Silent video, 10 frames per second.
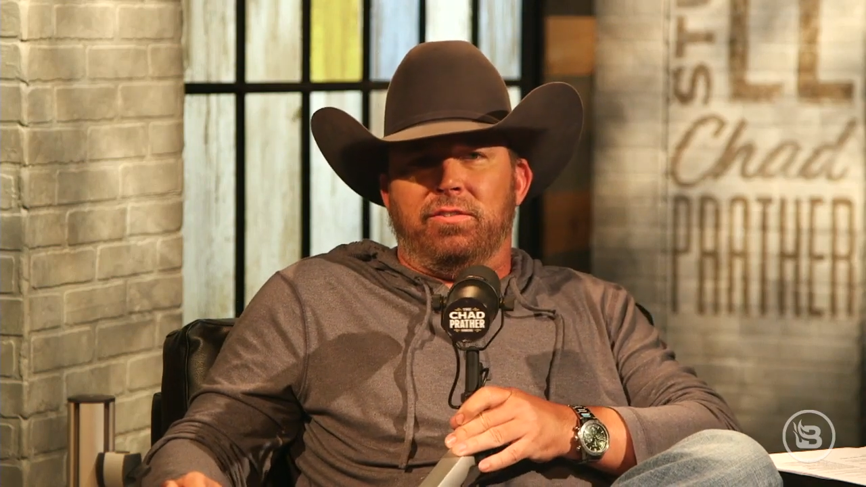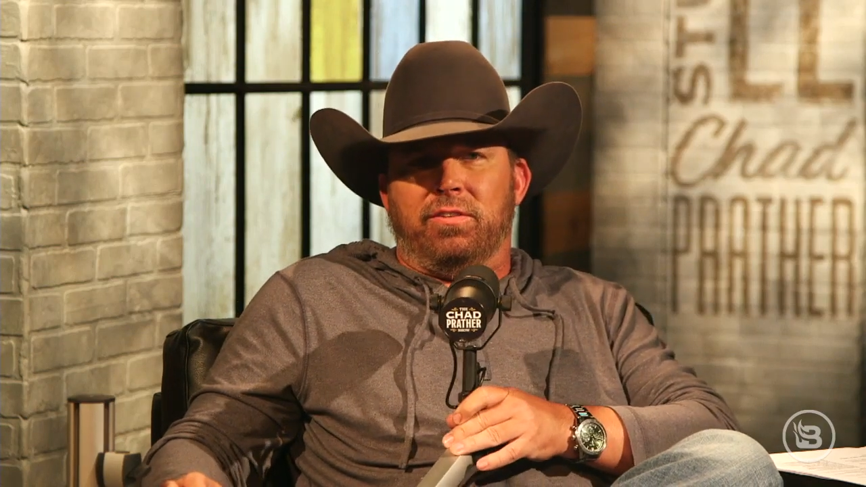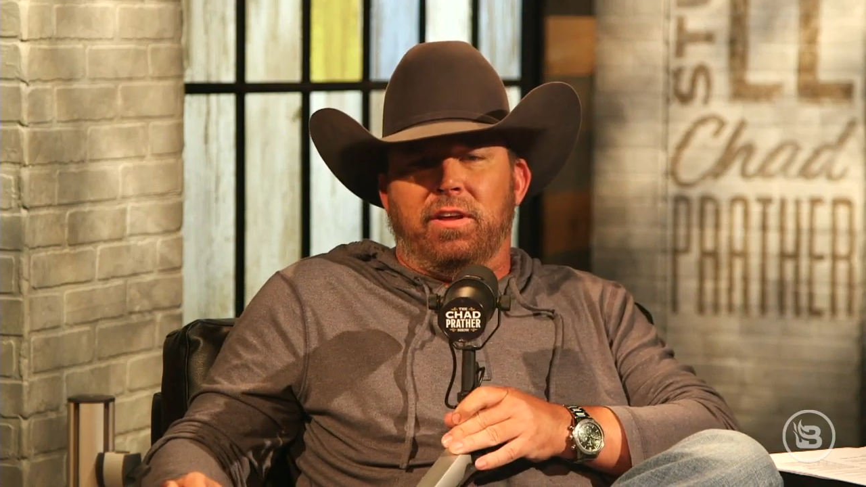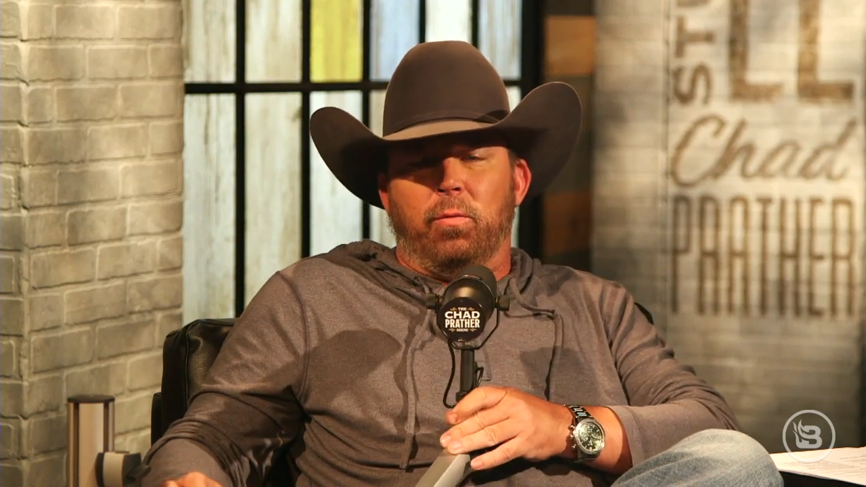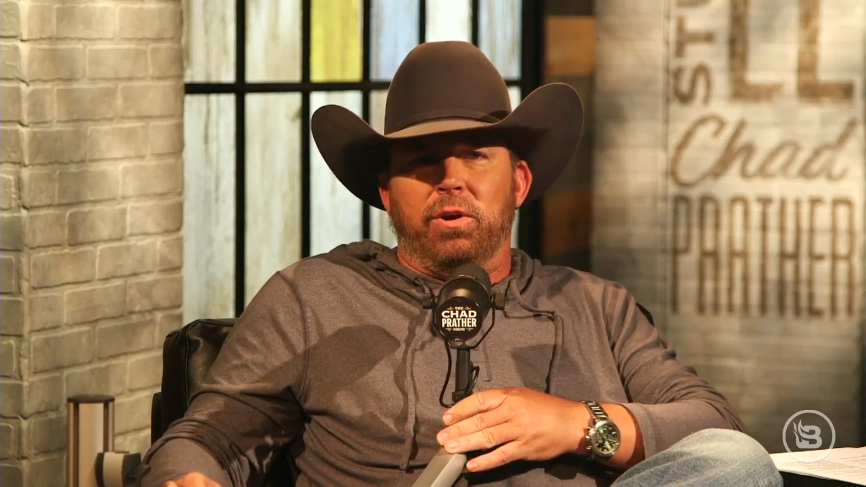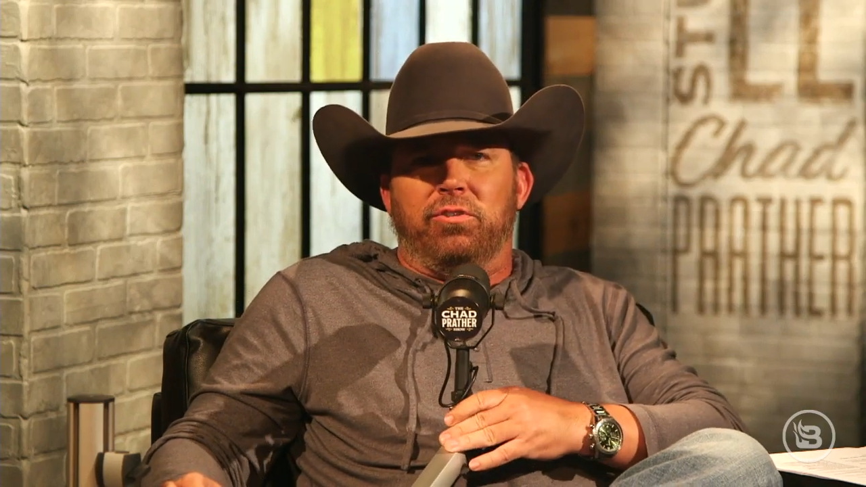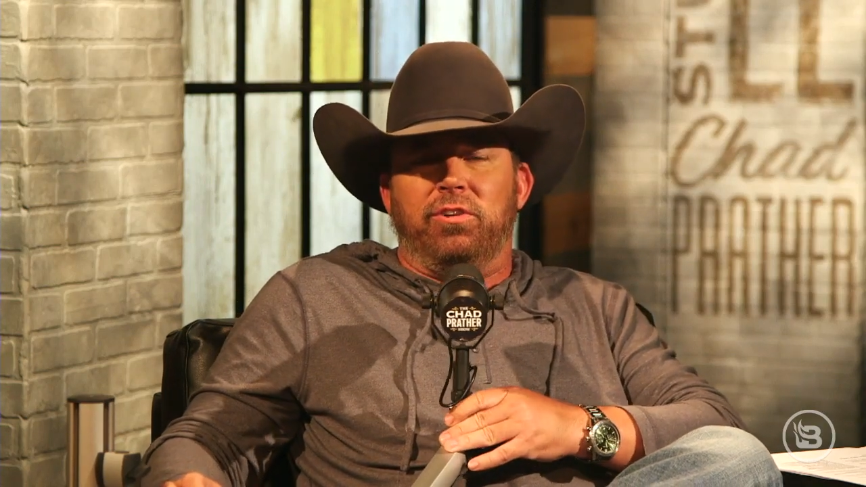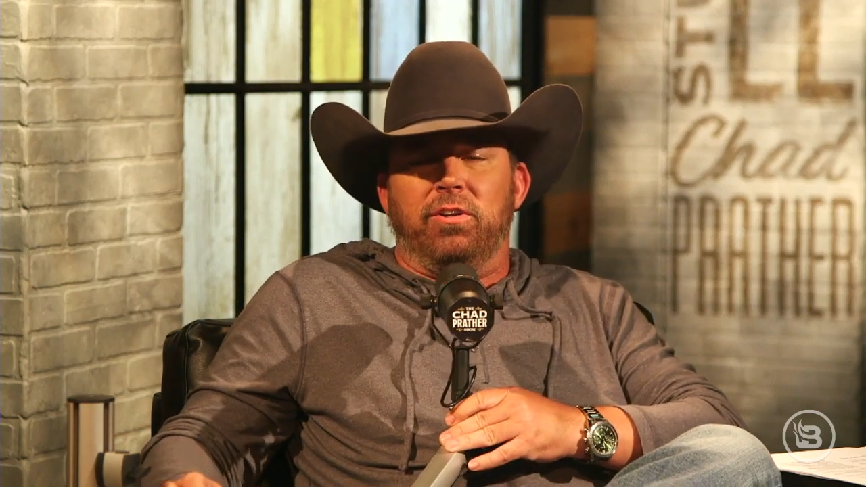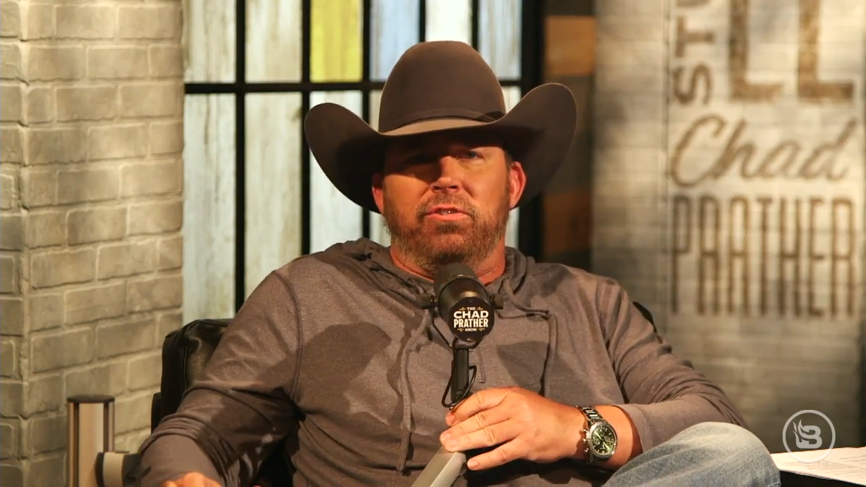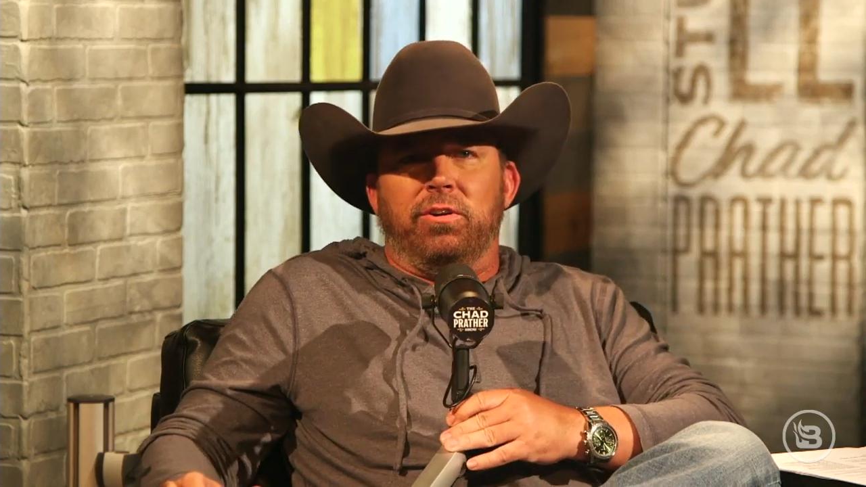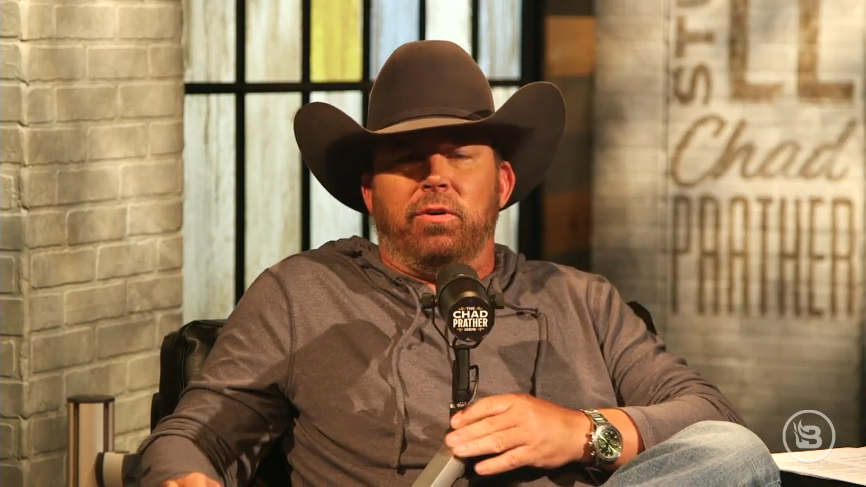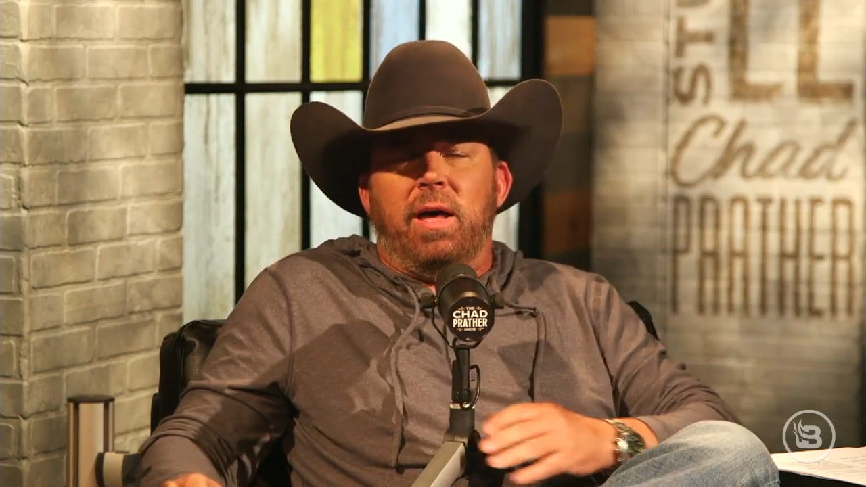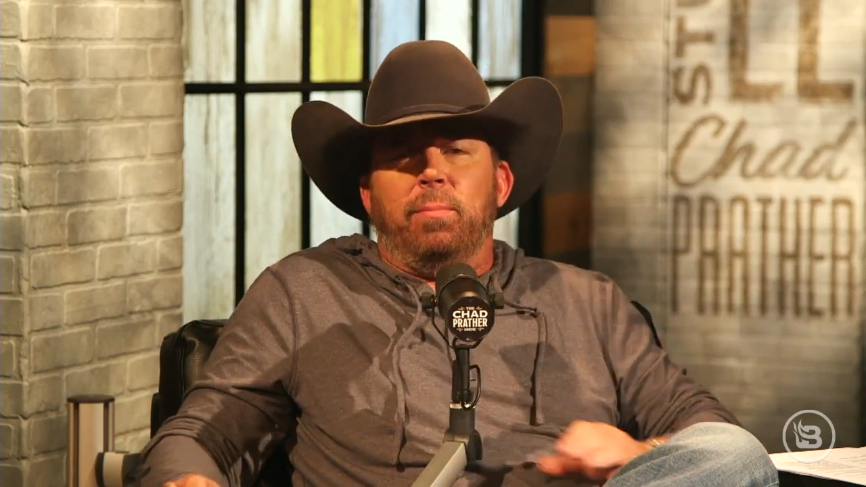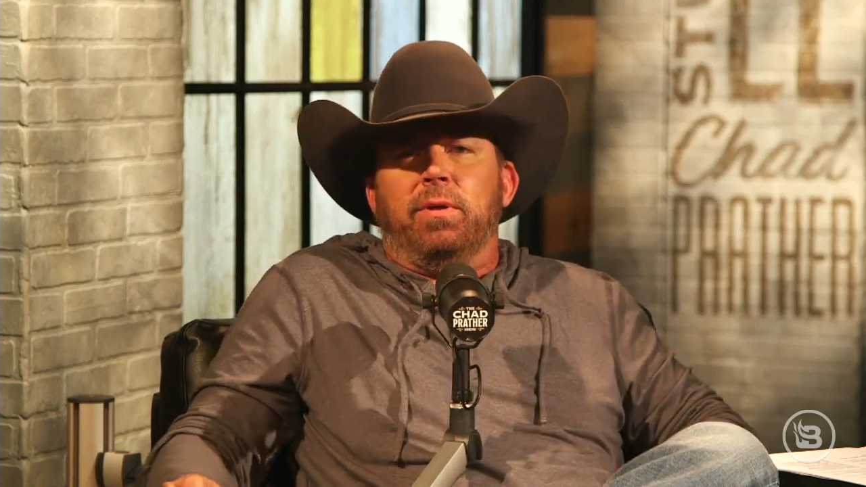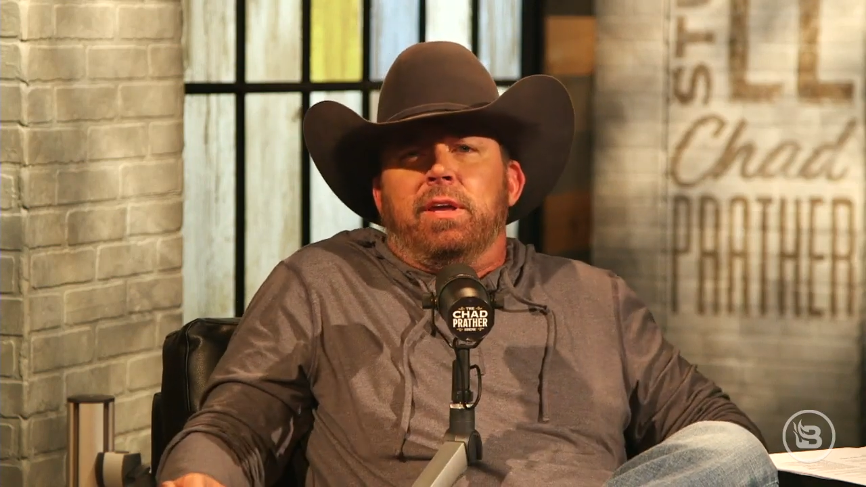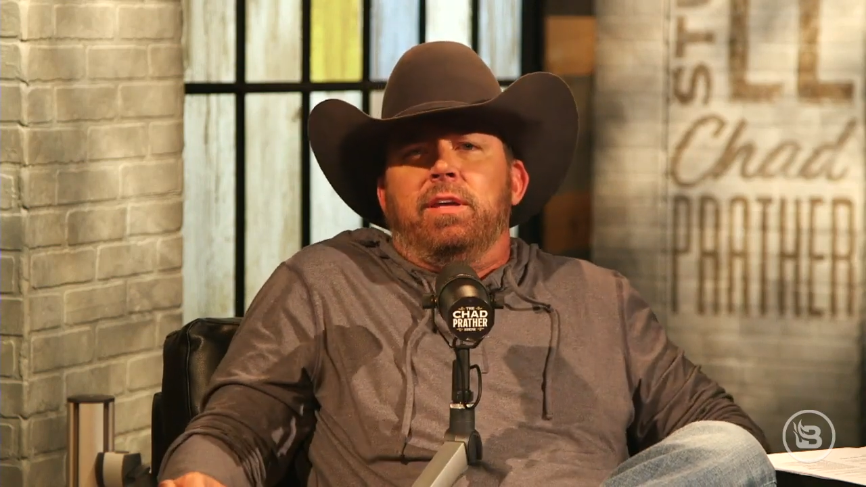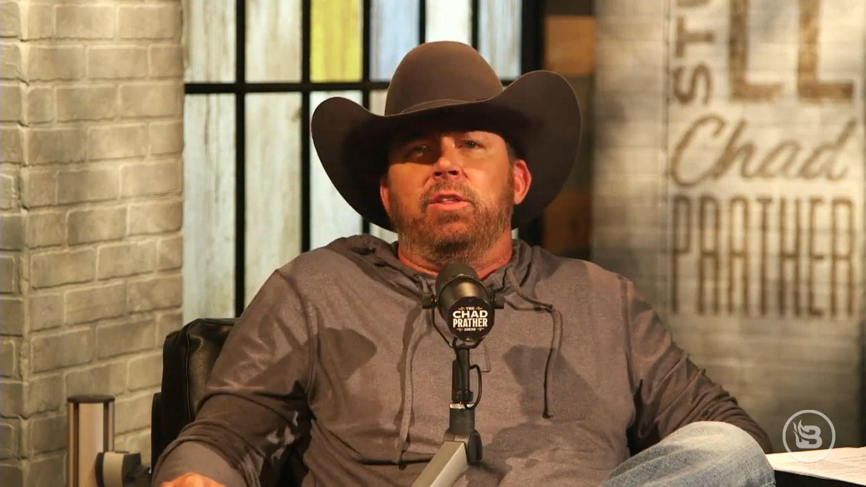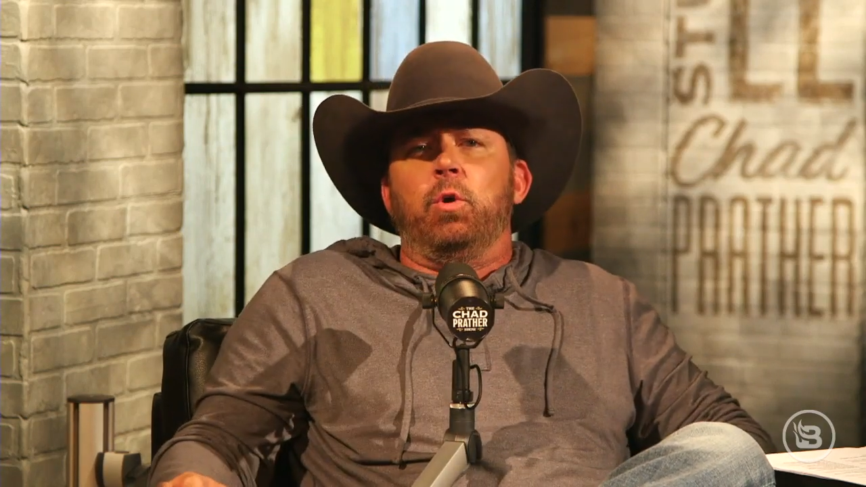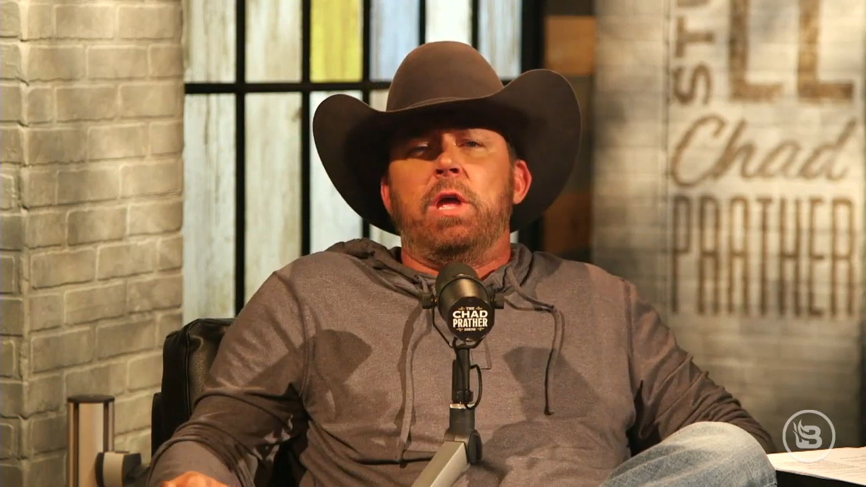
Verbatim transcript: there's just a lot of weird shit in general happening in